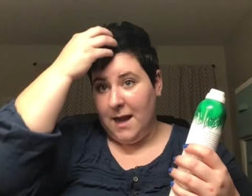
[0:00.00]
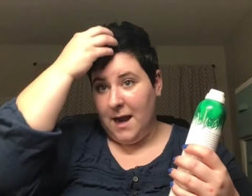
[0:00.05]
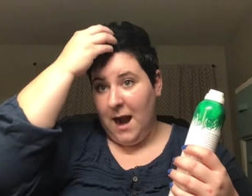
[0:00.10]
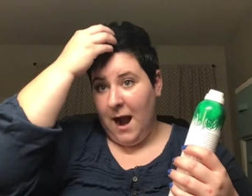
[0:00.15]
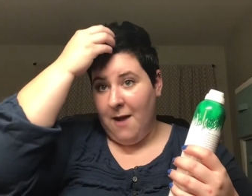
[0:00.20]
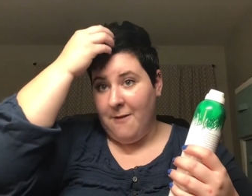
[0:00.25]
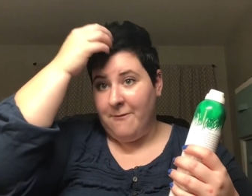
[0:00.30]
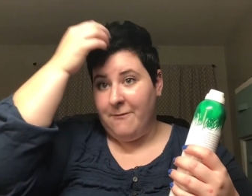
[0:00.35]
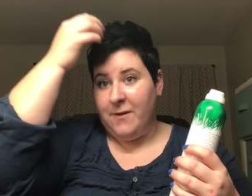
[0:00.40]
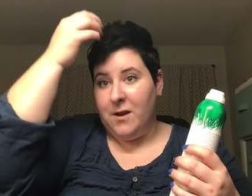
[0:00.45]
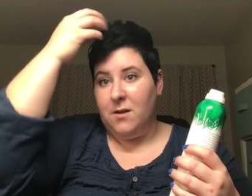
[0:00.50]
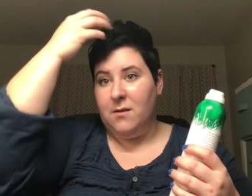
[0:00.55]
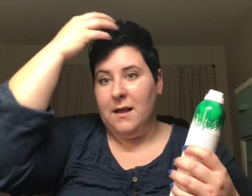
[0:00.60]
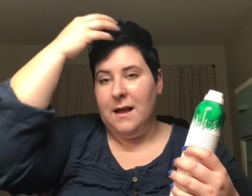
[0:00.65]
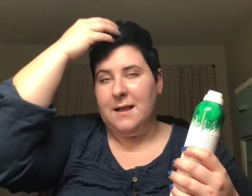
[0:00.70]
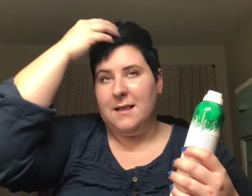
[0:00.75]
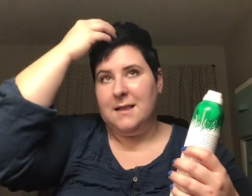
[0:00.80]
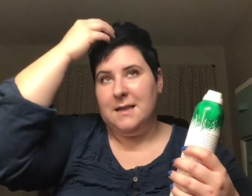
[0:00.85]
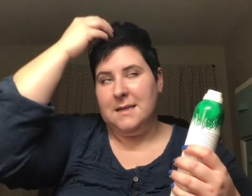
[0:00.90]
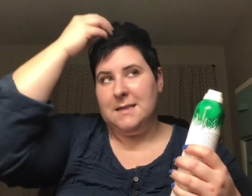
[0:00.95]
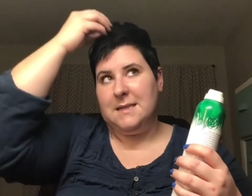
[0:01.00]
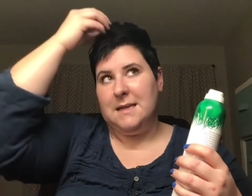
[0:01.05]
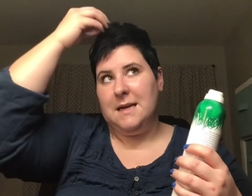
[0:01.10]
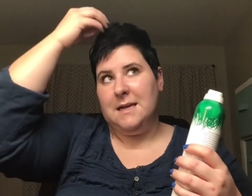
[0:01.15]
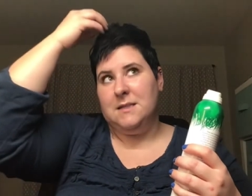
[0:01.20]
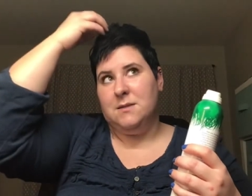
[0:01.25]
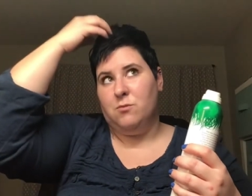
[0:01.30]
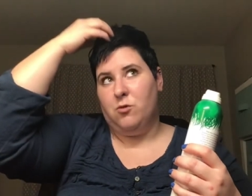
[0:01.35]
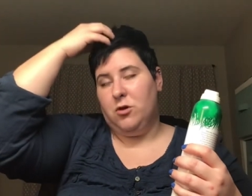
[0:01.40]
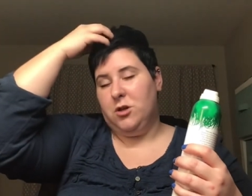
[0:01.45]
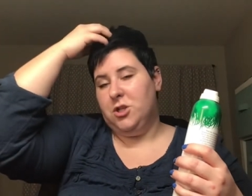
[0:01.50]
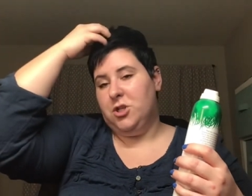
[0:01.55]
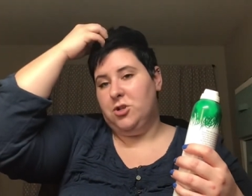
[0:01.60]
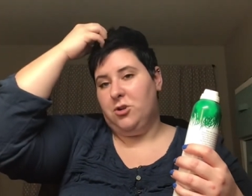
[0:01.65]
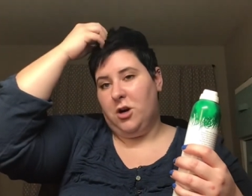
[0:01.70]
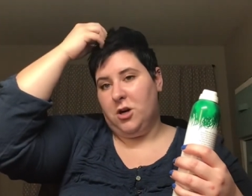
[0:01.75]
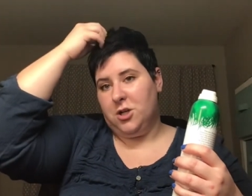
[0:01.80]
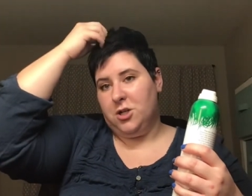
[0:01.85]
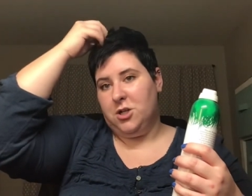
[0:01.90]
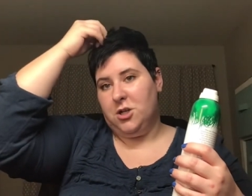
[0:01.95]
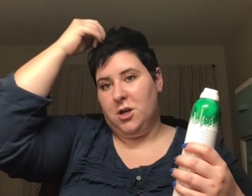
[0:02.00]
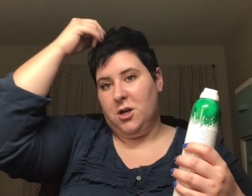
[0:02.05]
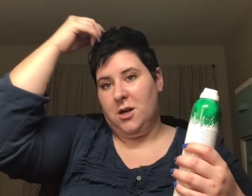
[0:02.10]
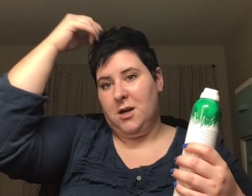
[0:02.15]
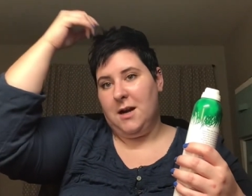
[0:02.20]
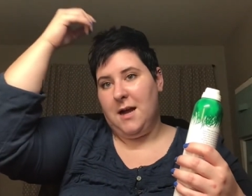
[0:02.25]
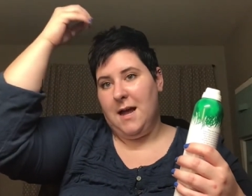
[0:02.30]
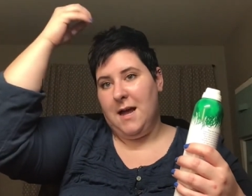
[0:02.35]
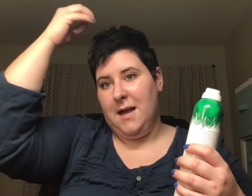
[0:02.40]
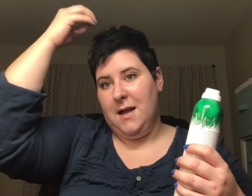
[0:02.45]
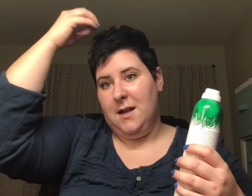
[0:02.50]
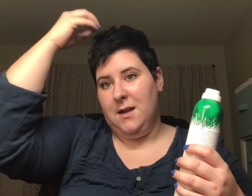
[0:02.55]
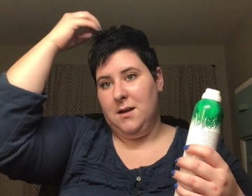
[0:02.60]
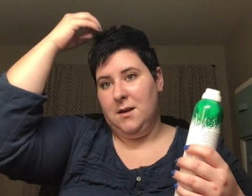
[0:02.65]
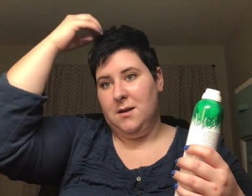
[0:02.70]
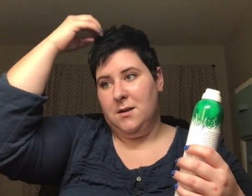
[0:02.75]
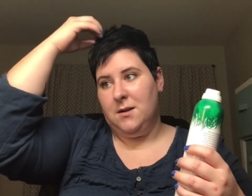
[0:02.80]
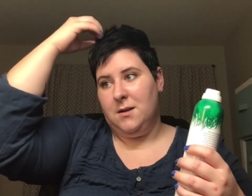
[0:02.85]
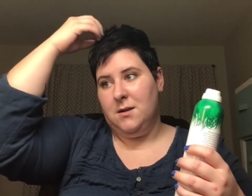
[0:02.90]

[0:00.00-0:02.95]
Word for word: i feel like this has more structure and